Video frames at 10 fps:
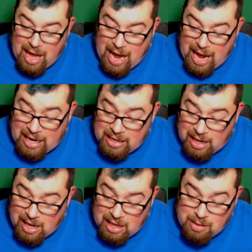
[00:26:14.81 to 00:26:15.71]
And
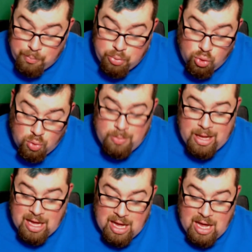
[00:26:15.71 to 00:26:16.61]
uh, the boom
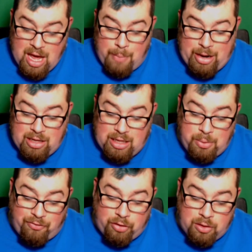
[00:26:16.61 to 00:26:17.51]
apparently
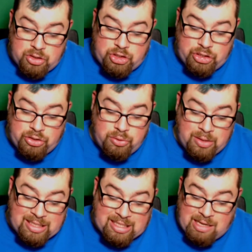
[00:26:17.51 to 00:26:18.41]
refers to
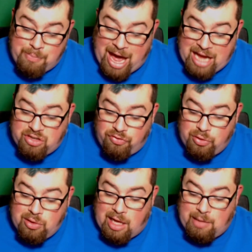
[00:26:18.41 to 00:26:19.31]
this is a passion
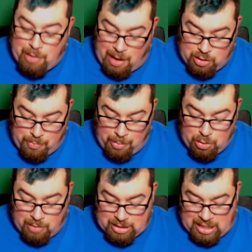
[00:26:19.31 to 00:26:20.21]
fruit lollipop with a
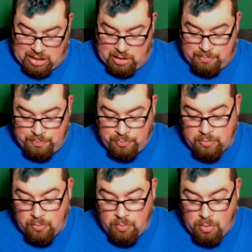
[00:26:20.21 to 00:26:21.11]
bubblegum center.
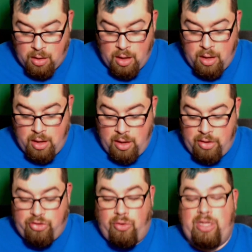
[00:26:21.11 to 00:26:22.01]

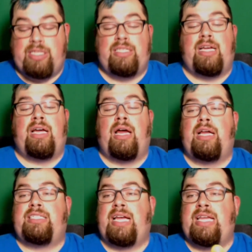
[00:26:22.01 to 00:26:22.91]
So this is a
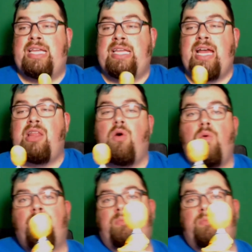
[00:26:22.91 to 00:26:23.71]
it's a yellow